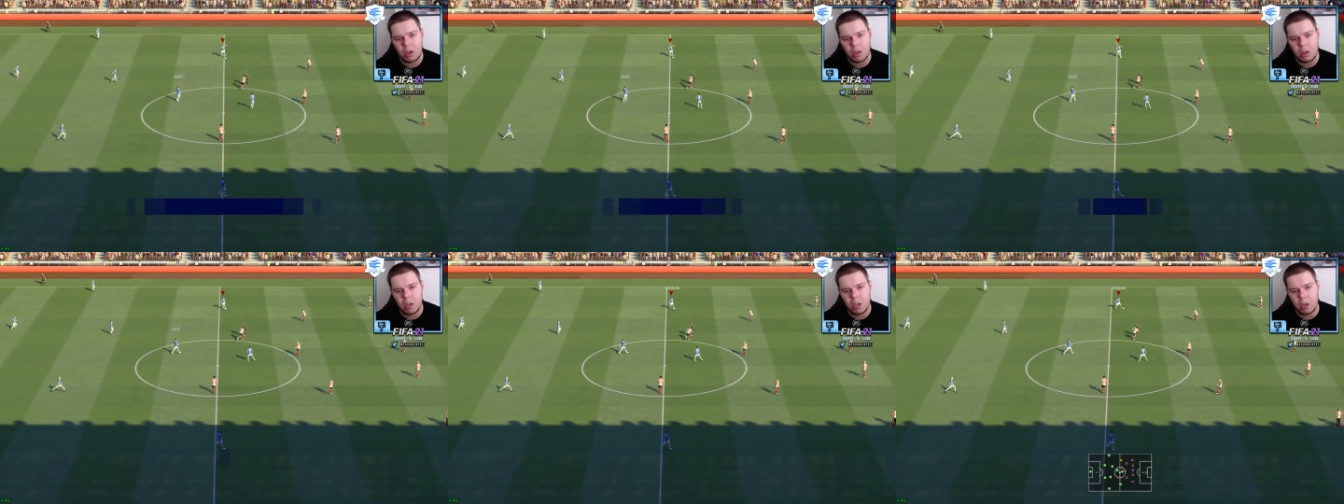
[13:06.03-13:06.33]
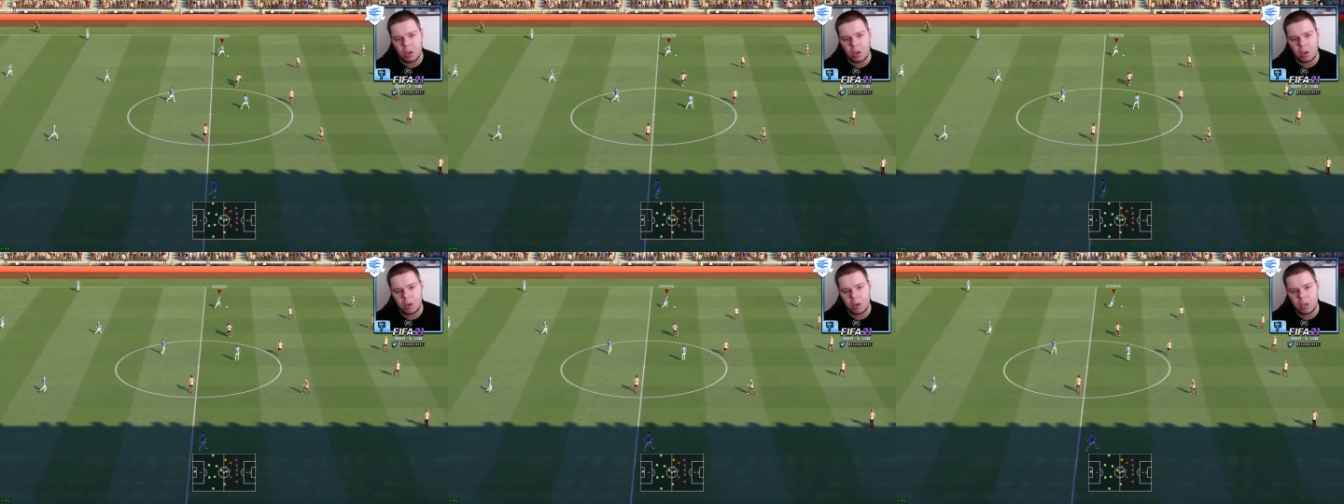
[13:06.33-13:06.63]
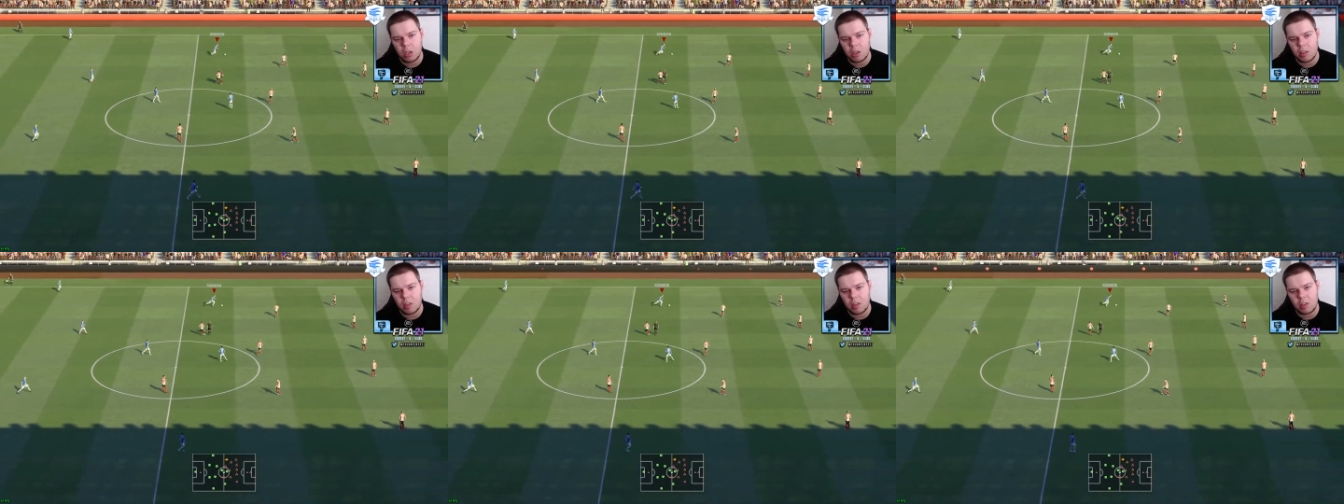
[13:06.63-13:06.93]
you know,
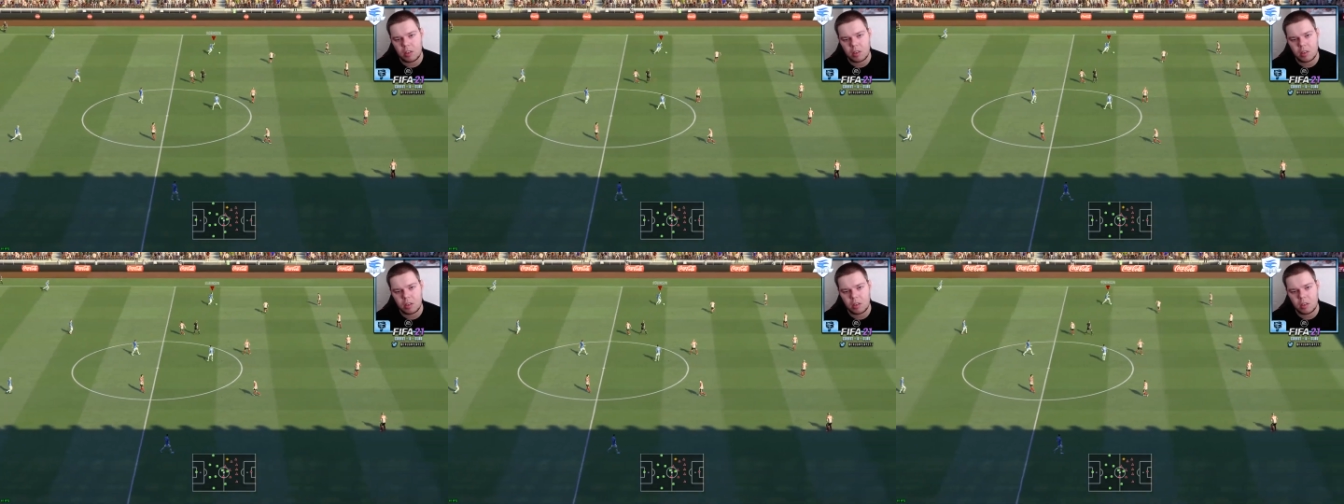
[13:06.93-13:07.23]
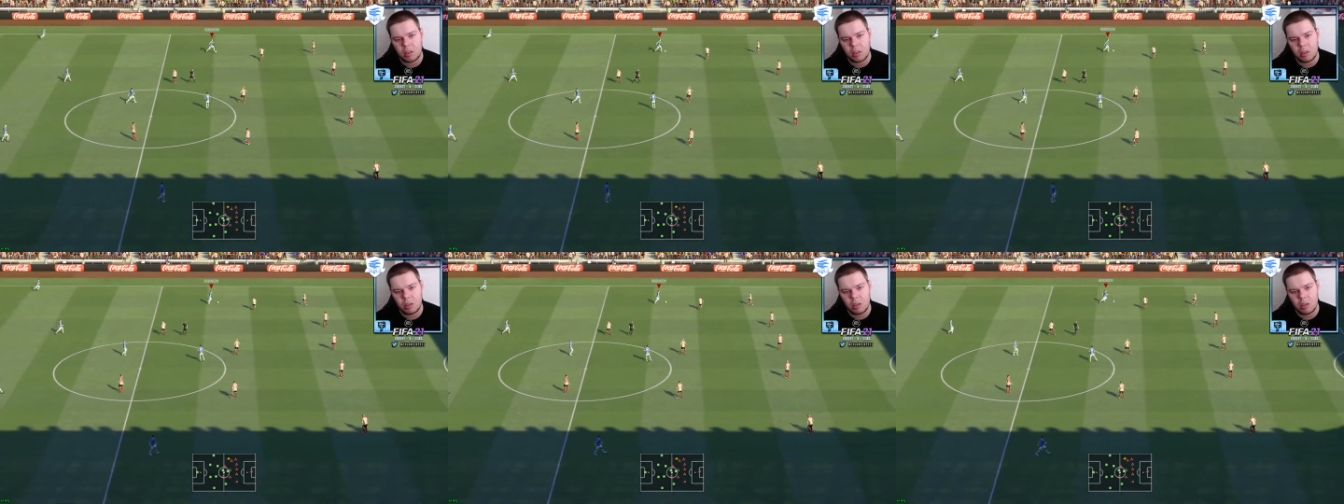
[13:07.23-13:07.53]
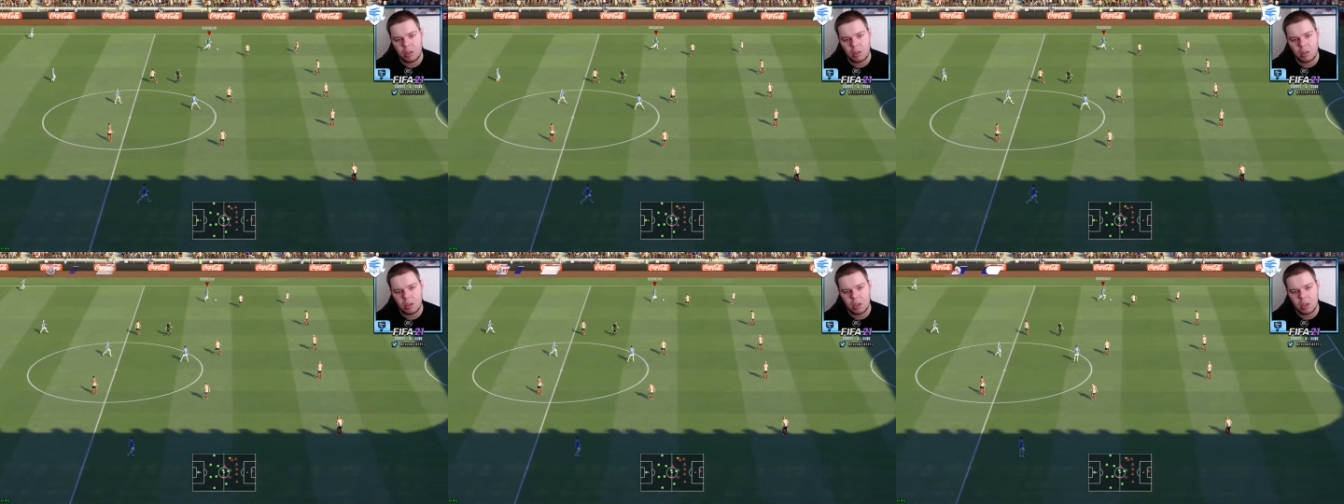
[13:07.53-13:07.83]
it's
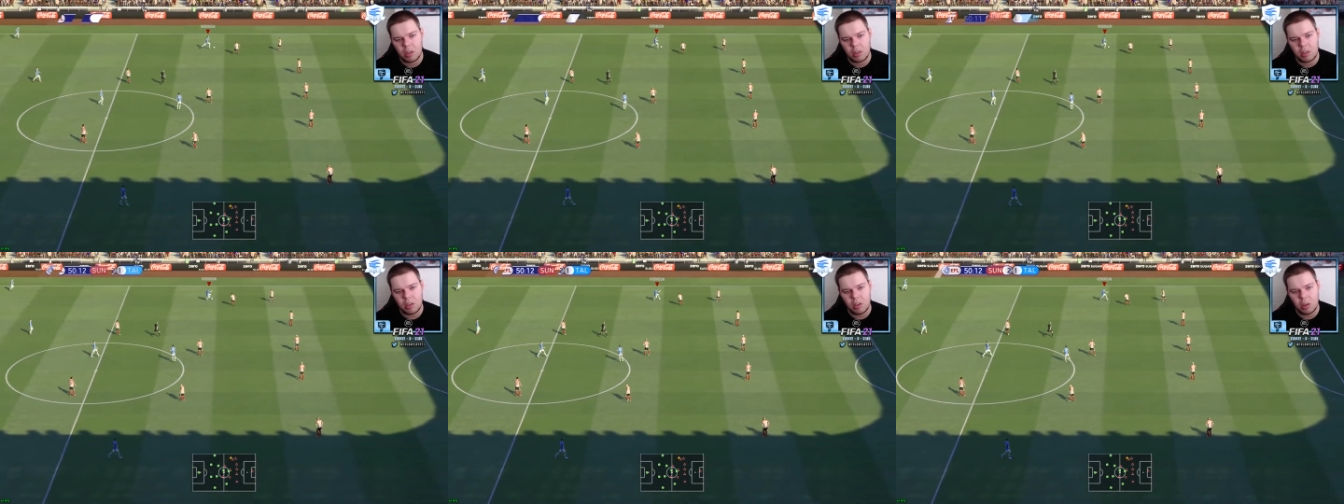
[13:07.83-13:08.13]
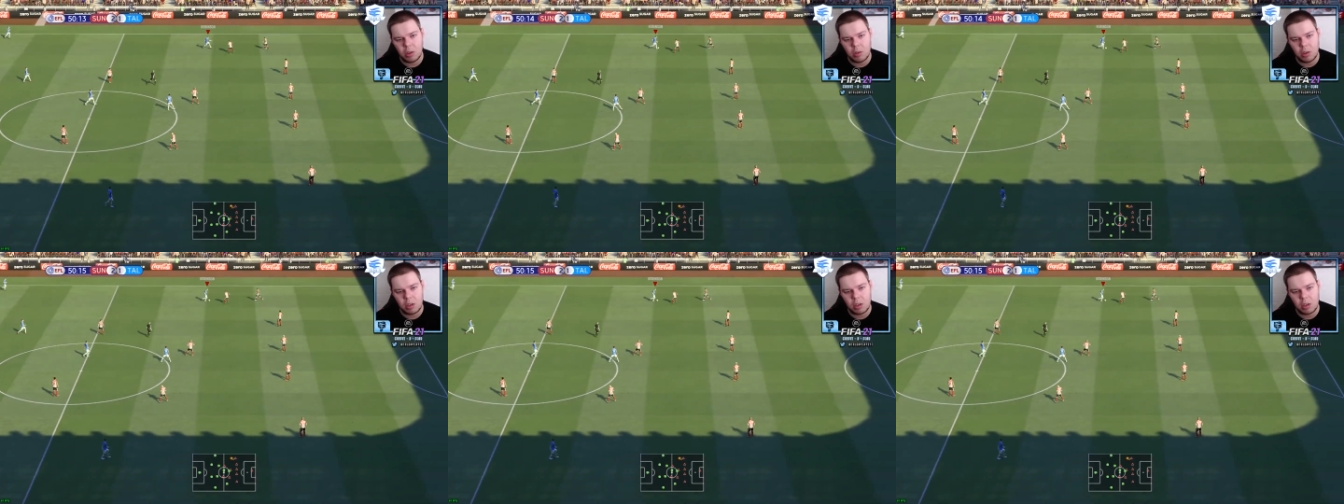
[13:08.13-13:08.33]
not,